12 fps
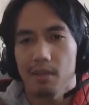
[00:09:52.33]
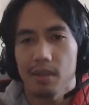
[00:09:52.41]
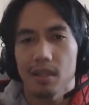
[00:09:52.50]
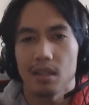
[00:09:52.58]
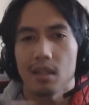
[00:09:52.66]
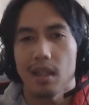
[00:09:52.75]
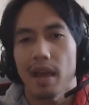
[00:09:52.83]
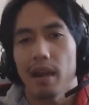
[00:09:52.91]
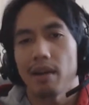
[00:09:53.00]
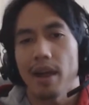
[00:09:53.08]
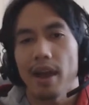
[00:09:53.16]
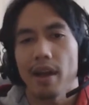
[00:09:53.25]
in the
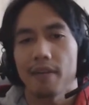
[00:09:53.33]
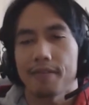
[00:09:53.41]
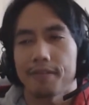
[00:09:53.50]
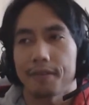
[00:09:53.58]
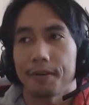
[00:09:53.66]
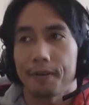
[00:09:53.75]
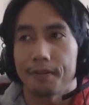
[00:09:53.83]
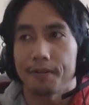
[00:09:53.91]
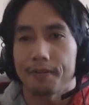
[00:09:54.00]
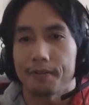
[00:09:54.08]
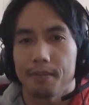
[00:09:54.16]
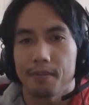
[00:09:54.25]
latter half of
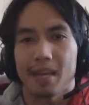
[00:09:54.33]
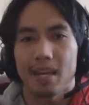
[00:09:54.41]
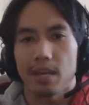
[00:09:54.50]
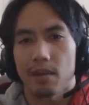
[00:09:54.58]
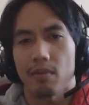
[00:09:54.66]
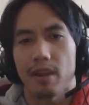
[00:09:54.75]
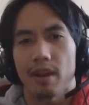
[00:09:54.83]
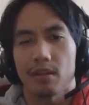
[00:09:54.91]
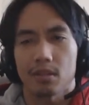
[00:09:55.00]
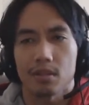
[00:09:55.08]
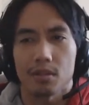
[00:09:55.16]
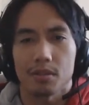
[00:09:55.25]
my hit
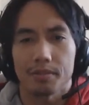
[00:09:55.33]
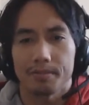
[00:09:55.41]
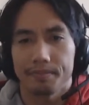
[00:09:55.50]
rounds. So